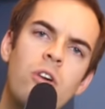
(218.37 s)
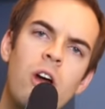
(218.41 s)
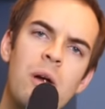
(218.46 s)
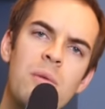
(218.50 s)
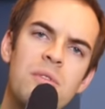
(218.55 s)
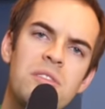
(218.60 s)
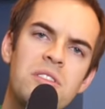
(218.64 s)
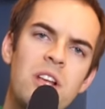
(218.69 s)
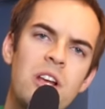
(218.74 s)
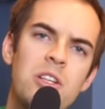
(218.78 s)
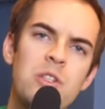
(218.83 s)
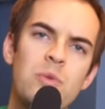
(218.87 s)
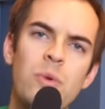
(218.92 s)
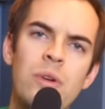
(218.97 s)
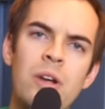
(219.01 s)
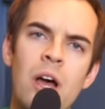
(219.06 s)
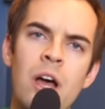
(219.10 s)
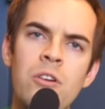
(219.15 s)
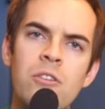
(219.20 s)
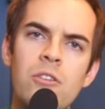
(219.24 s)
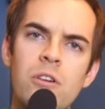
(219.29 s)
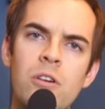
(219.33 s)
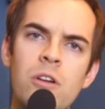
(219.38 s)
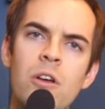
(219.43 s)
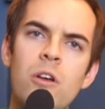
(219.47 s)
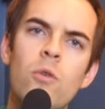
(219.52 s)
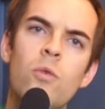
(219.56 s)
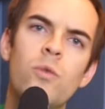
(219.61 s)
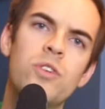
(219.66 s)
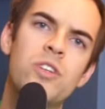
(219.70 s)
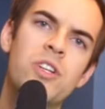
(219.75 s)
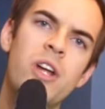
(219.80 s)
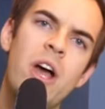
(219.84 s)
Grammar Sucks 100
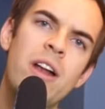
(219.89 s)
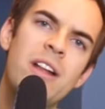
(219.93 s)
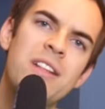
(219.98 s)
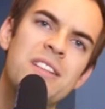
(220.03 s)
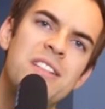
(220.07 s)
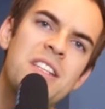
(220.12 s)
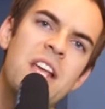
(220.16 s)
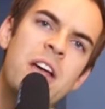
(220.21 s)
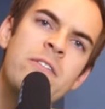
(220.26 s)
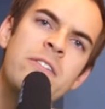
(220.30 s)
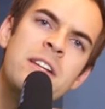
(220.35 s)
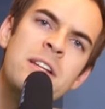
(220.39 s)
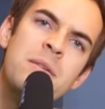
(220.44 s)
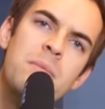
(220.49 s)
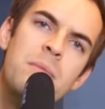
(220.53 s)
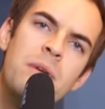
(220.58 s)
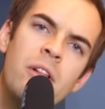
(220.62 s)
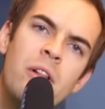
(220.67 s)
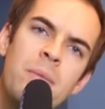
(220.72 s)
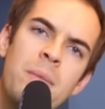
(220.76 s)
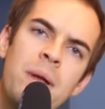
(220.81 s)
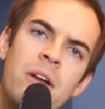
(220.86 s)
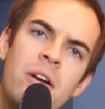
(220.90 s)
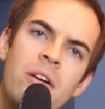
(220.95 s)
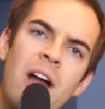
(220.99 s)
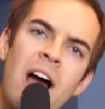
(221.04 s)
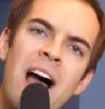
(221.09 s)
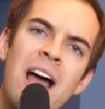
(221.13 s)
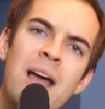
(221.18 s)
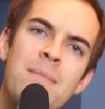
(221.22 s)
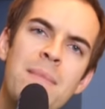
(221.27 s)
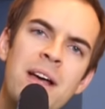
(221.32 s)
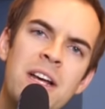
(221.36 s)
was shot in 70mm
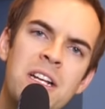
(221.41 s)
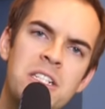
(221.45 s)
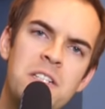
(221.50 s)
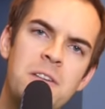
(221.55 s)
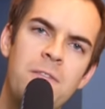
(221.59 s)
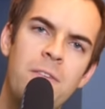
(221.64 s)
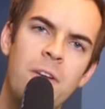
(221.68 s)
IMAX